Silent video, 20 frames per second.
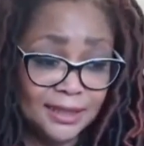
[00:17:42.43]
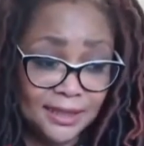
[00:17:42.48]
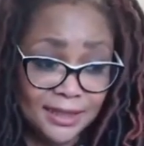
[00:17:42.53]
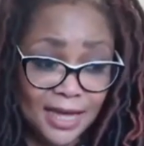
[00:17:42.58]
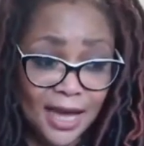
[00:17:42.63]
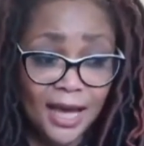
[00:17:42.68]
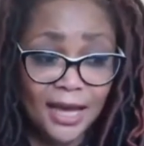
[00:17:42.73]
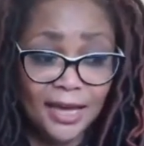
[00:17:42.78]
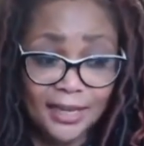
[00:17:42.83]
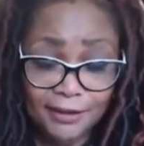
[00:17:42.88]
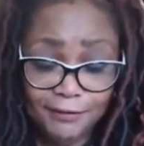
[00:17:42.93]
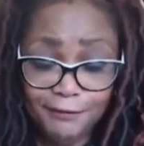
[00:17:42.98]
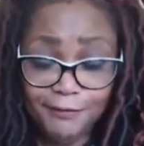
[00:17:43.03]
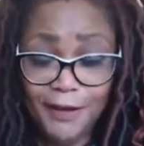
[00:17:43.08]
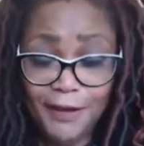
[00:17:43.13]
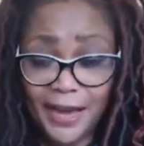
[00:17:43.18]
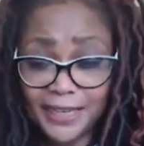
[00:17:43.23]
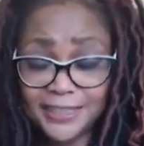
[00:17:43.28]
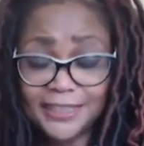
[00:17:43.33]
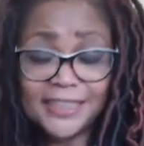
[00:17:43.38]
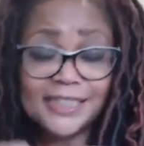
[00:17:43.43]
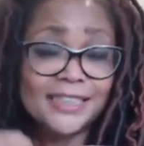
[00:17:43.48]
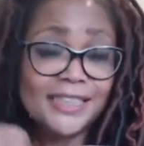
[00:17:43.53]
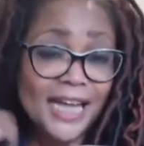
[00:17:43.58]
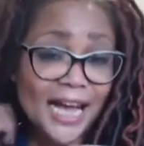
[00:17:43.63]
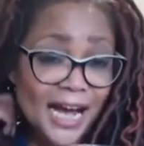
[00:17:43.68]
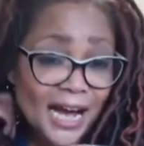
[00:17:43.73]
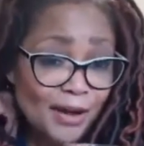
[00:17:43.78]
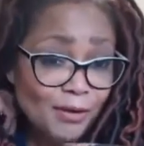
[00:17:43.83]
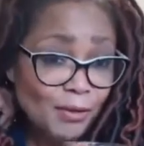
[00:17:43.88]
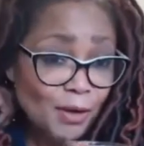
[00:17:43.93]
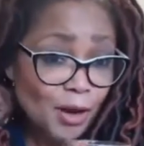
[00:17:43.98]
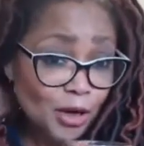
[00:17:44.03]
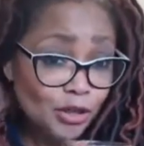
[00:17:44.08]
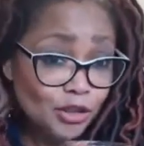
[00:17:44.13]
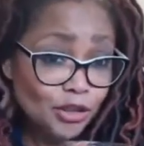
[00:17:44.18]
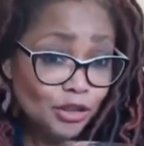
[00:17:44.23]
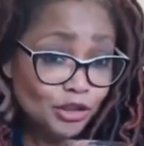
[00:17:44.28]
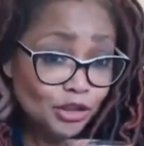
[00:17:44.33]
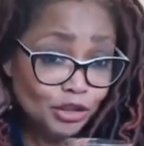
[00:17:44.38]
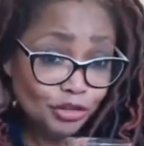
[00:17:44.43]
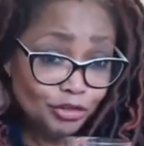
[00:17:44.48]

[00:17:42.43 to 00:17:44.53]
that effect now. I could